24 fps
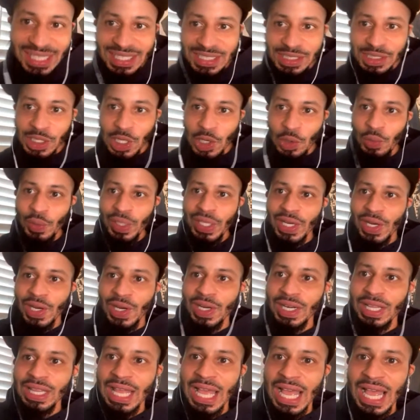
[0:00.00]
So we
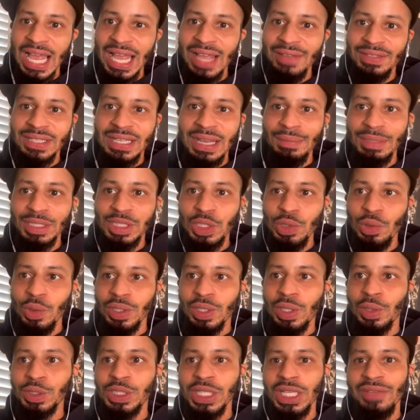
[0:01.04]
are live coming to you on
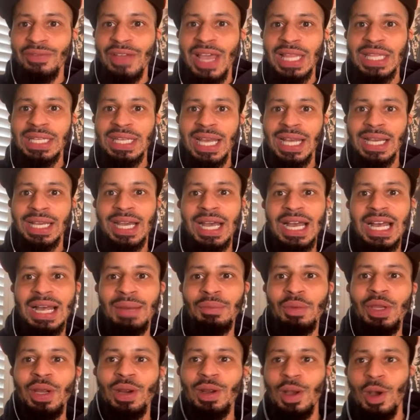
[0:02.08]
CoachellaValley.com.
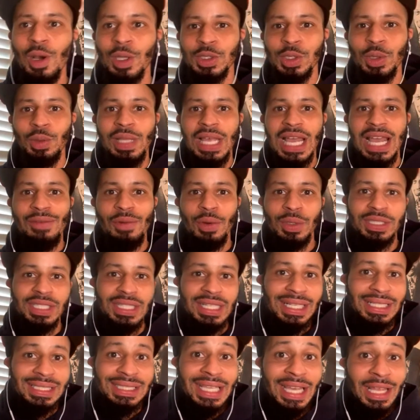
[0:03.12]
We are also live on
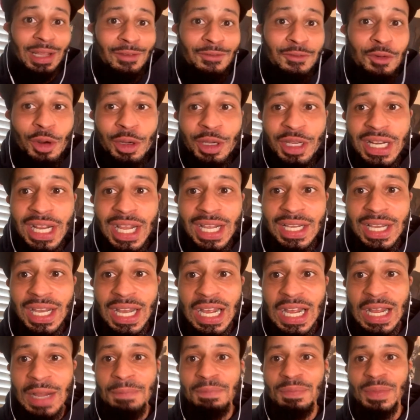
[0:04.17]

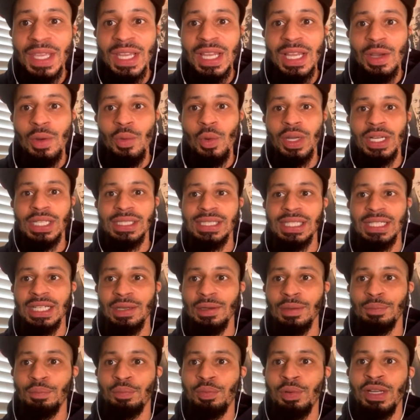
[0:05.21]
today'scalifornia.com. Want to send
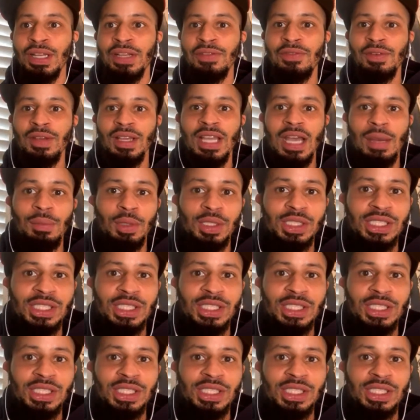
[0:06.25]
a brief couple